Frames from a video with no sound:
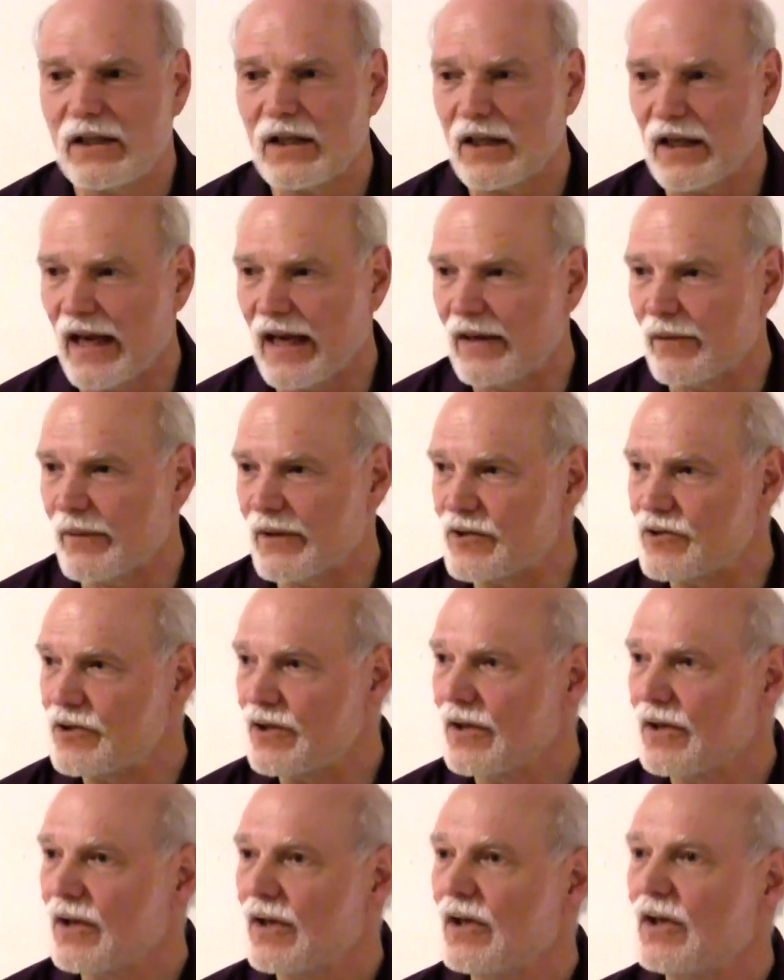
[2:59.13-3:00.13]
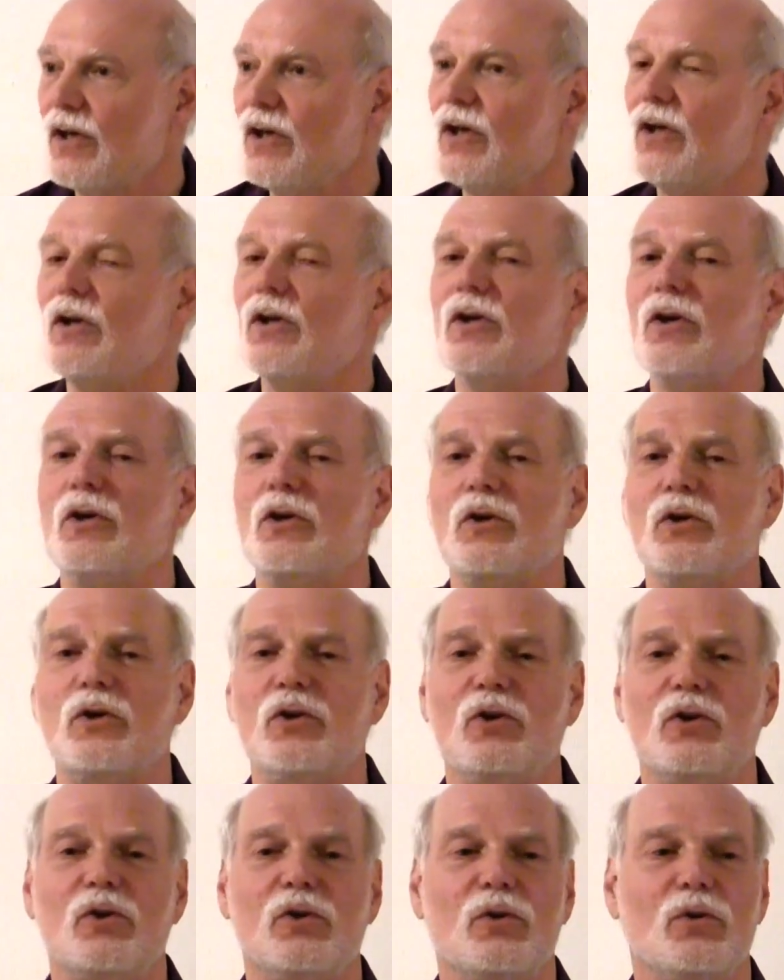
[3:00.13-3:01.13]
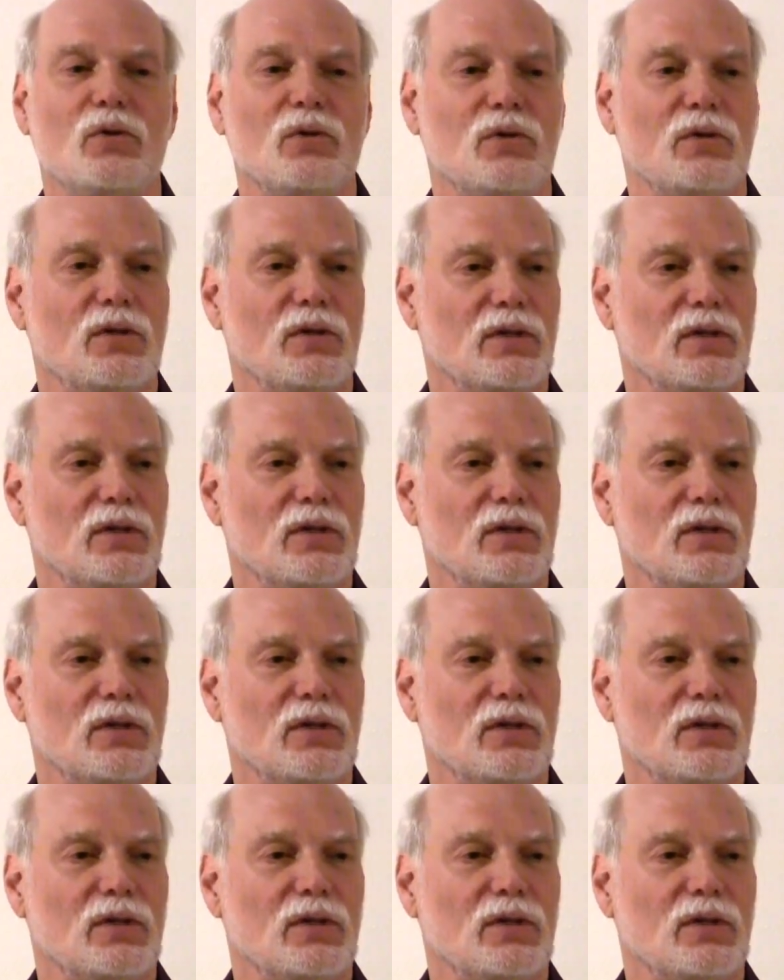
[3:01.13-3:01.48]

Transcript: language, who